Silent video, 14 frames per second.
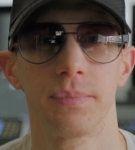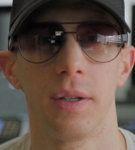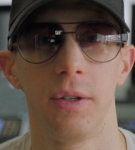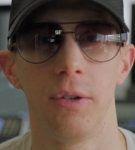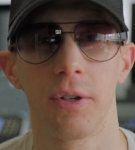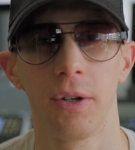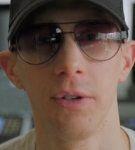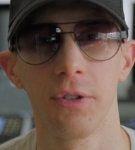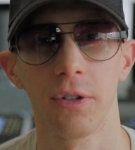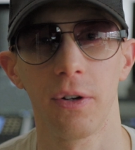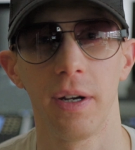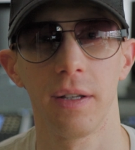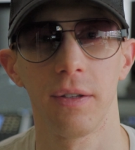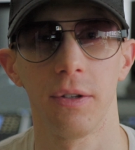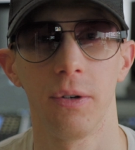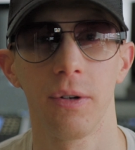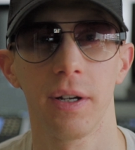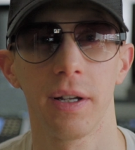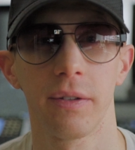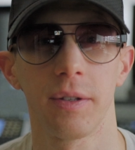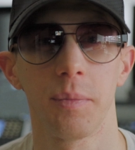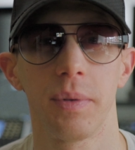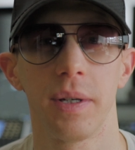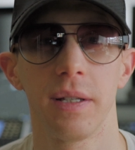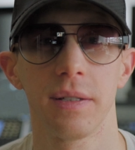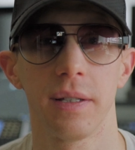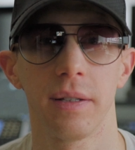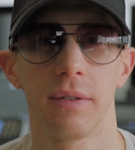You can also create your own custom
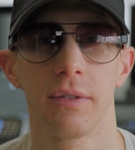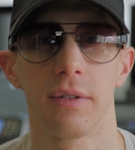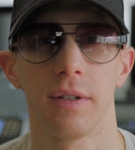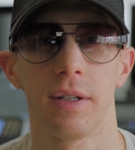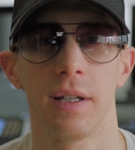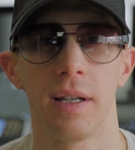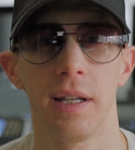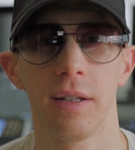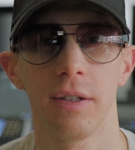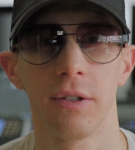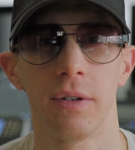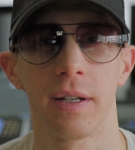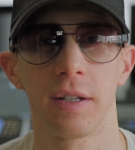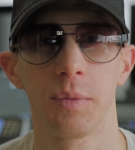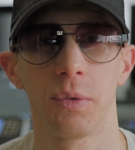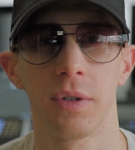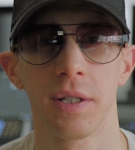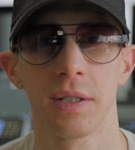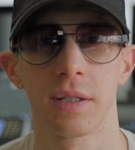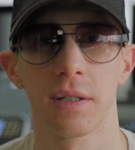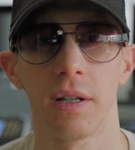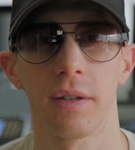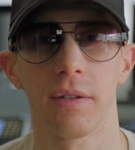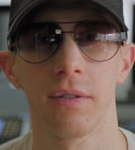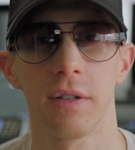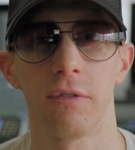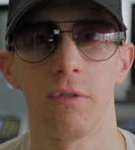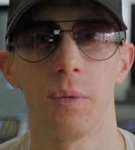presets and later export these as
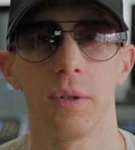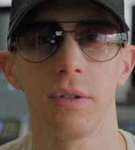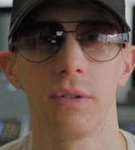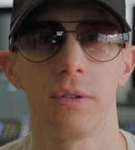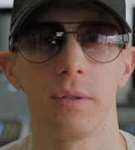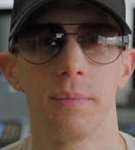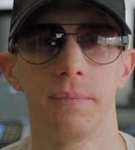LUTs if you want to.